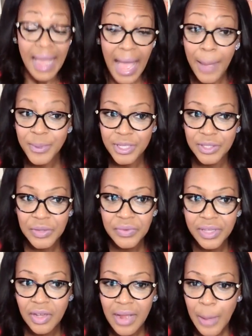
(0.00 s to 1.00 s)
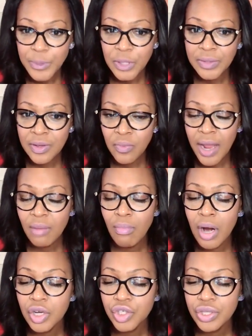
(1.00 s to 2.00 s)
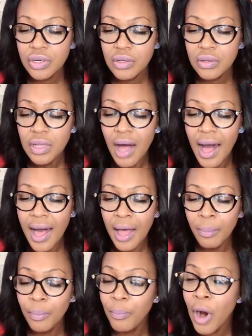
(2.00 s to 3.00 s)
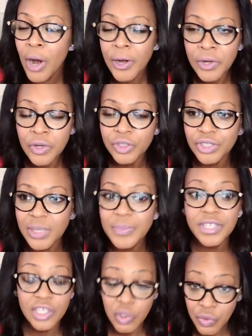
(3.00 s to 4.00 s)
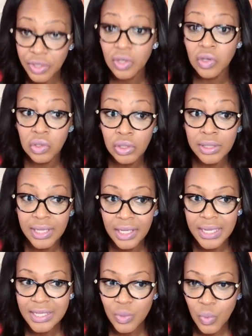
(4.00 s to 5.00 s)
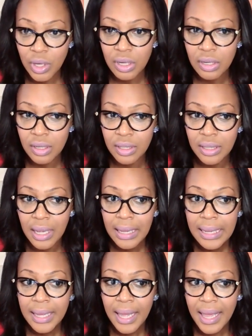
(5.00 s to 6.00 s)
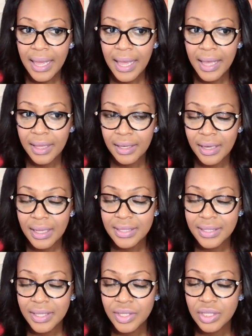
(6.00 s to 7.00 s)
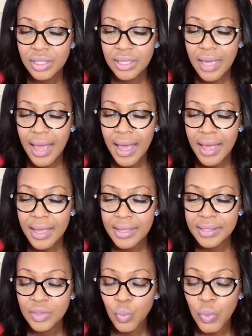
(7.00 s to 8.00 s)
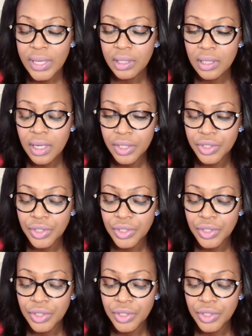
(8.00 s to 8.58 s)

Absolutely. You're absolutely right, Marshall. Partnerships is critical in this work. And essentially, as we look